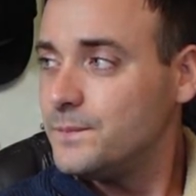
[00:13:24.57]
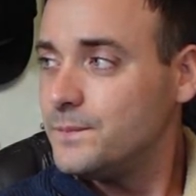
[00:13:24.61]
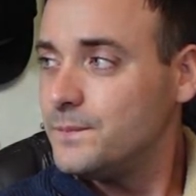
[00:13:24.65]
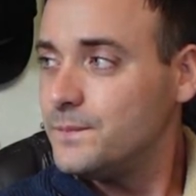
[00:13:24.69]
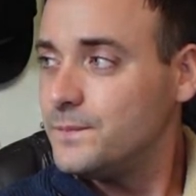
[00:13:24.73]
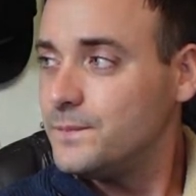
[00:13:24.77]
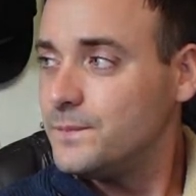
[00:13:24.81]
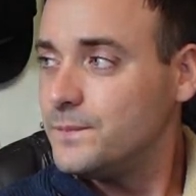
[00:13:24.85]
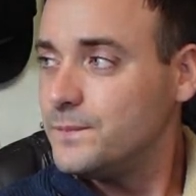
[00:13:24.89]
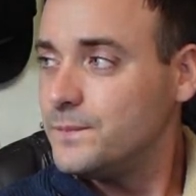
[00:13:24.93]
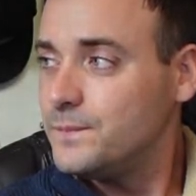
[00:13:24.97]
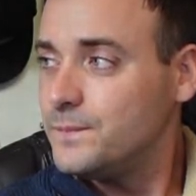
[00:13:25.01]

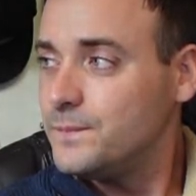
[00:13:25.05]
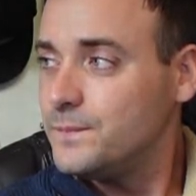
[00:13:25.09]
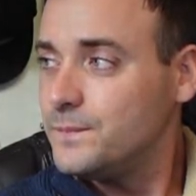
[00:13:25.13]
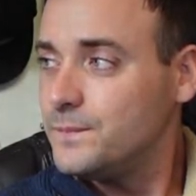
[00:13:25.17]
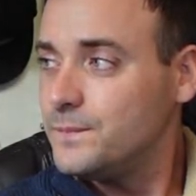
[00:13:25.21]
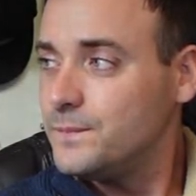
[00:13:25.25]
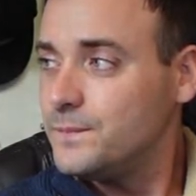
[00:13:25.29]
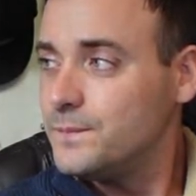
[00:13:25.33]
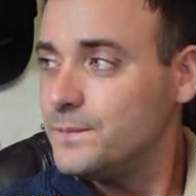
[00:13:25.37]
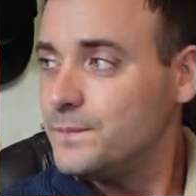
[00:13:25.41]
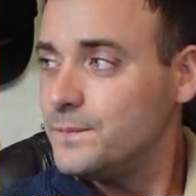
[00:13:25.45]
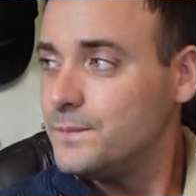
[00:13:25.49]

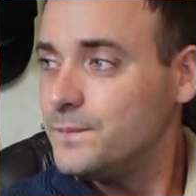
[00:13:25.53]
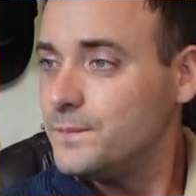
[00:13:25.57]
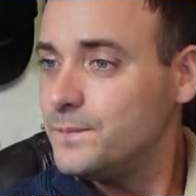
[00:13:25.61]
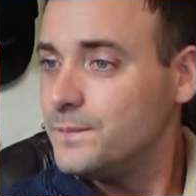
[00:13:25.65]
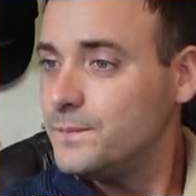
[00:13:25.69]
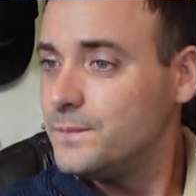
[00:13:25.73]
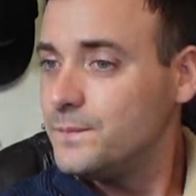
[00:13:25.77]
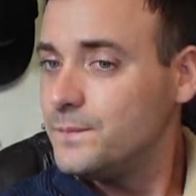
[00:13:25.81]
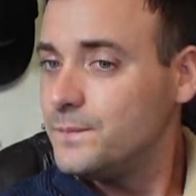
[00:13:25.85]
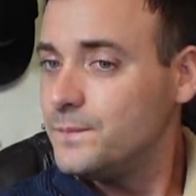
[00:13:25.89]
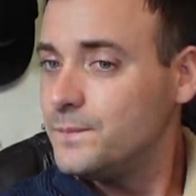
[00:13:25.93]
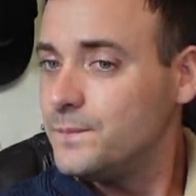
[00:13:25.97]

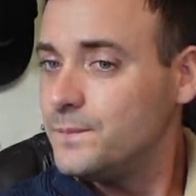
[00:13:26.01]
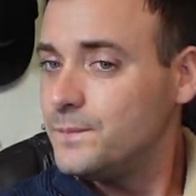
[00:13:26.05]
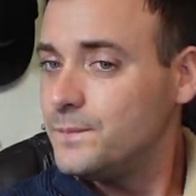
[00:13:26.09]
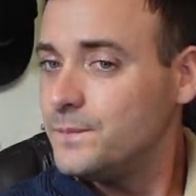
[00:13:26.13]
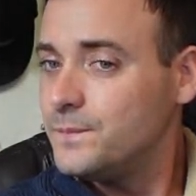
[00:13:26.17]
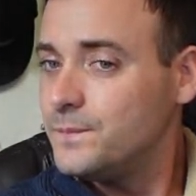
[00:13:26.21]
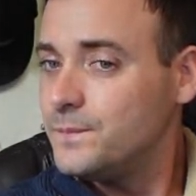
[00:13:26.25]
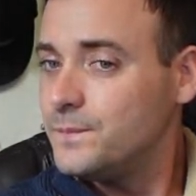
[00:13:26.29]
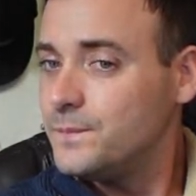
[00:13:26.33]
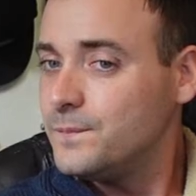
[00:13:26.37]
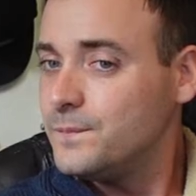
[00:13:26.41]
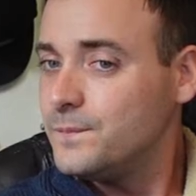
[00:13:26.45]

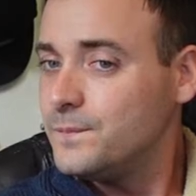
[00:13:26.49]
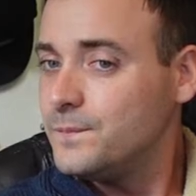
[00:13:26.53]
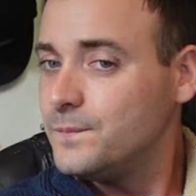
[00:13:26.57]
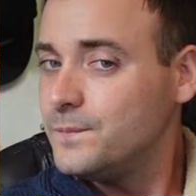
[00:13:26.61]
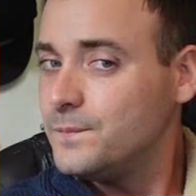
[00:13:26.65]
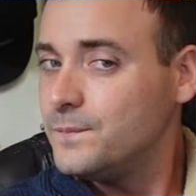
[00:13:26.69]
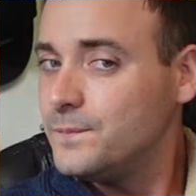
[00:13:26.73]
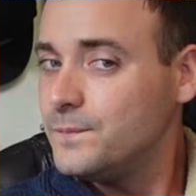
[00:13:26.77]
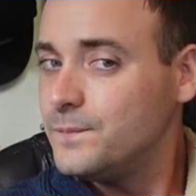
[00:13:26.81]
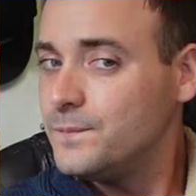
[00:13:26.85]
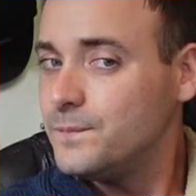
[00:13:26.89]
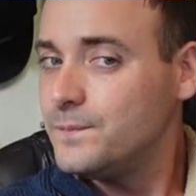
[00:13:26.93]

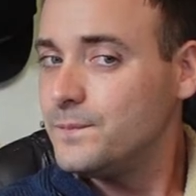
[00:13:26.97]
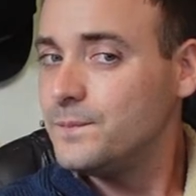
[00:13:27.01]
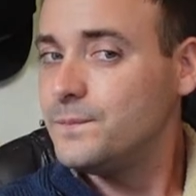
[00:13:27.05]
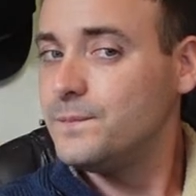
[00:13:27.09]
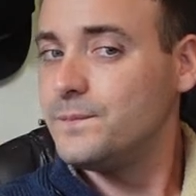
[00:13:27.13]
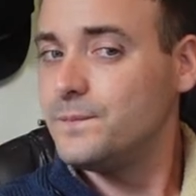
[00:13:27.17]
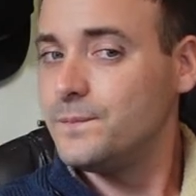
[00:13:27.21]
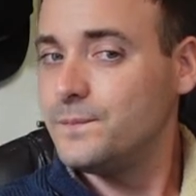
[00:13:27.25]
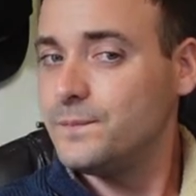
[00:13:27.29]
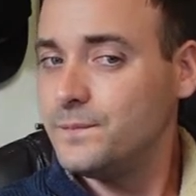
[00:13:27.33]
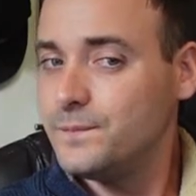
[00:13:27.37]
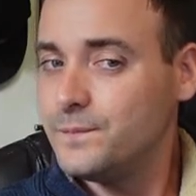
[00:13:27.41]

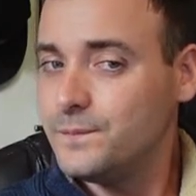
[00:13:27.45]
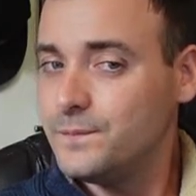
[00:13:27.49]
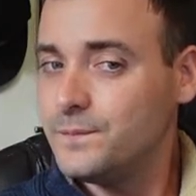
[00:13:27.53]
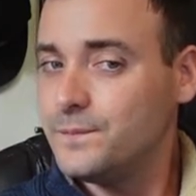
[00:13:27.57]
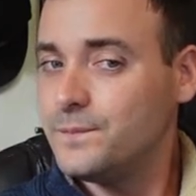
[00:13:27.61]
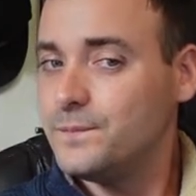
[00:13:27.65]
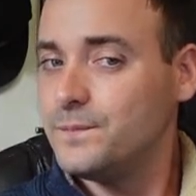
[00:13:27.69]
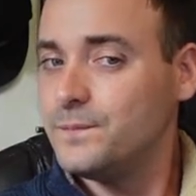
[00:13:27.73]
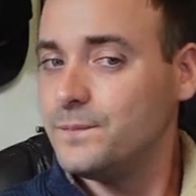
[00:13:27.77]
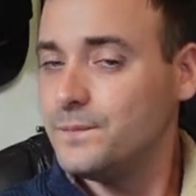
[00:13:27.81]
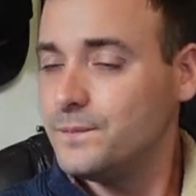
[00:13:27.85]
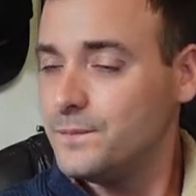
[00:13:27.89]

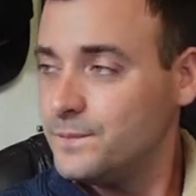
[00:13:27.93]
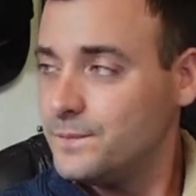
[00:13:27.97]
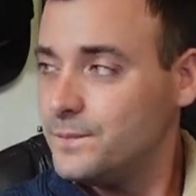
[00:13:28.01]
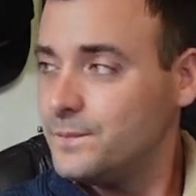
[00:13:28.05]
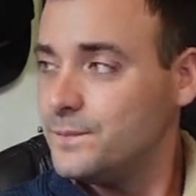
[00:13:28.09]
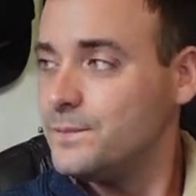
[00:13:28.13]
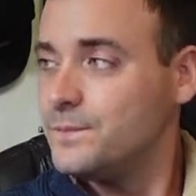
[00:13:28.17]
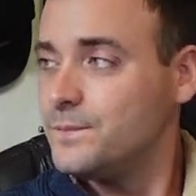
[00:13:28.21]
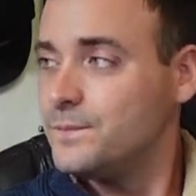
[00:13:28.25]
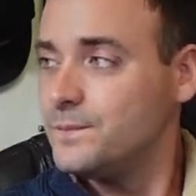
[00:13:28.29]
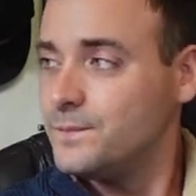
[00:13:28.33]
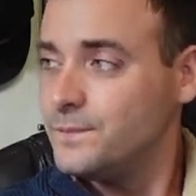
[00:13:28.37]

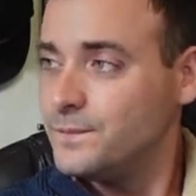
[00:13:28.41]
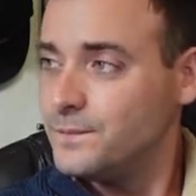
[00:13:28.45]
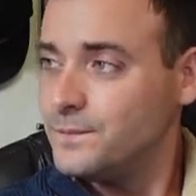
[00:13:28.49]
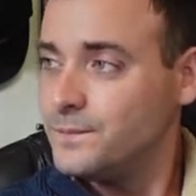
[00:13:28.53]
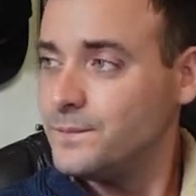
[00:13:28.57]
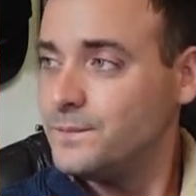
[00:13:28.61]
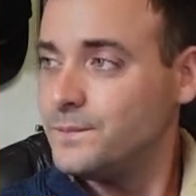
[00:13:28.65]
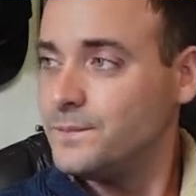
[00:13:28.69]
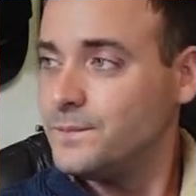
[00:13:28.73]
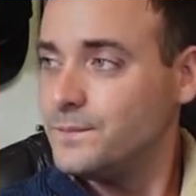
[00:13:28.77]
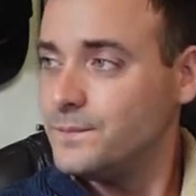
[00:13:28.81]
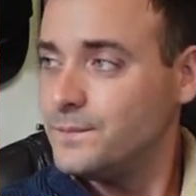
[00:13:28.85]

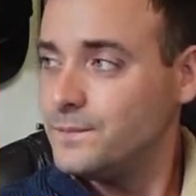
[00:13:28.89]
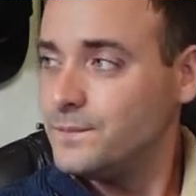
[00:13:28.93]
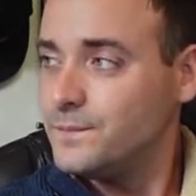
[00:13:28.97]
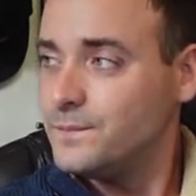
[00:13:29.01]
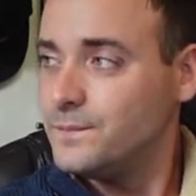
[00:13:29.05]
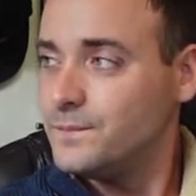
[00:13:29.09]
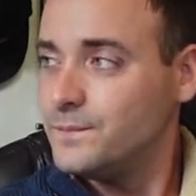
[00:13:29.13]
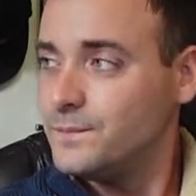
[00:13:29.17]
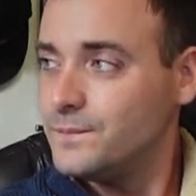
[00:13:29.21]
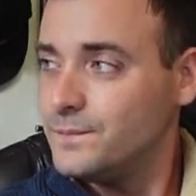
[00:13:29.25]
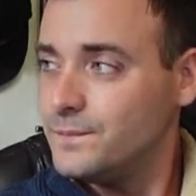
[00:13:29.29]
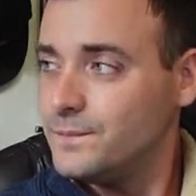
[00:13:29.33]

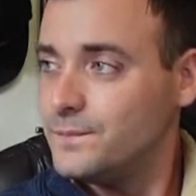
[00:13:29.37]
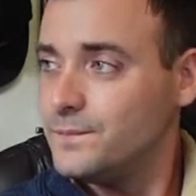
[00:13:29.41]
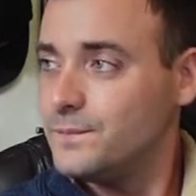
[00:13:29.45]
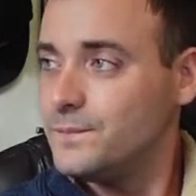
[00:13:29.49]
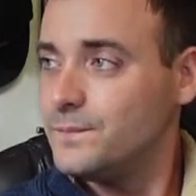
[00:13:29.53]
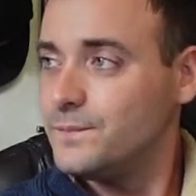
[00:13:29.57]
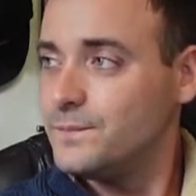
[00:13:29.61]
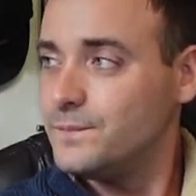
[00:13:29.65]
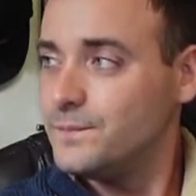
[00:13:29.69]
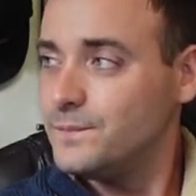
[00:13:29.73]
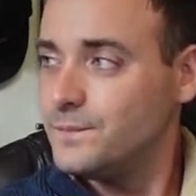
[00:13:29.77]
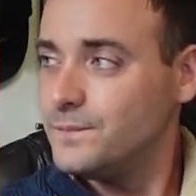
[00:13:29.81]

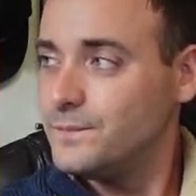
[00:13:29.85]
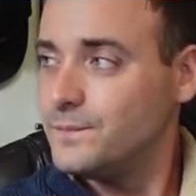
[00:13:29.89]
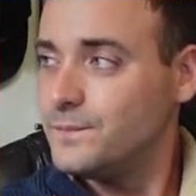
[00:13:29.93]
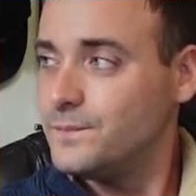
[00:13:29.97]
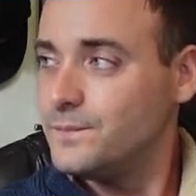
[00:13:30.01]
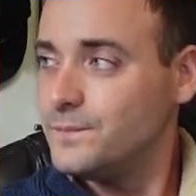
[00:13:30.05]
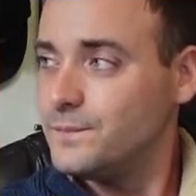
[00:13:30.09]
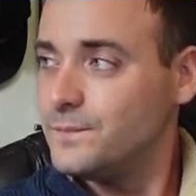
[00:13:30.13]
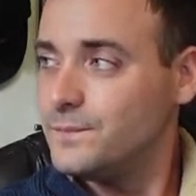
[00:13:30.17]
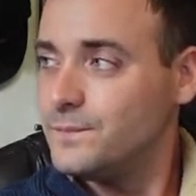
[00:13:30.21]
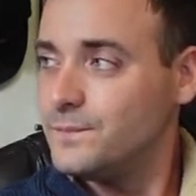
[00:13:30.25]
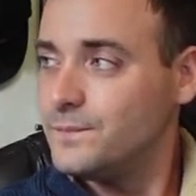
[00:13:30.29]

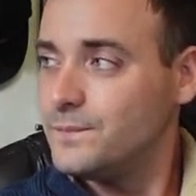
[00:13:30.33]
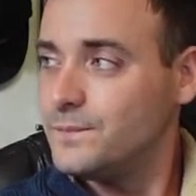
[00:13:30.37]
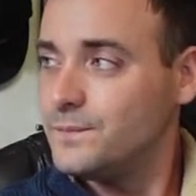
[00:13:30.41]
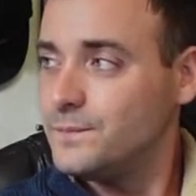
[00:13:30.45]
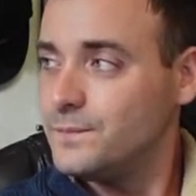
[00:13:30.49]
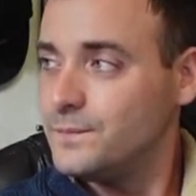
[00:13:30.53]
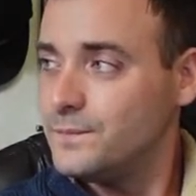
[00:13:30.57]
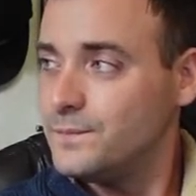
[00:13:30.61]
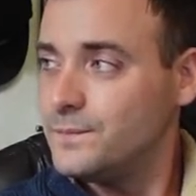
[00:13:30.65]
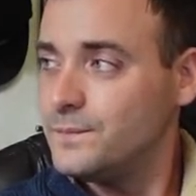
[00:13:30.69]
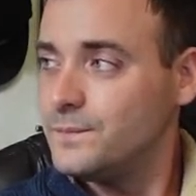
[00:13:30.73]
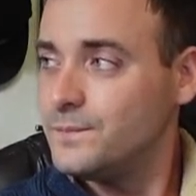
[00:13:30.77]

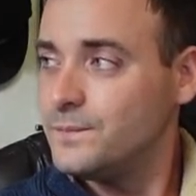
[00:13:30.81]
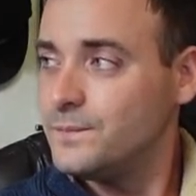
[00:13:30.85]
This person isn't speaking.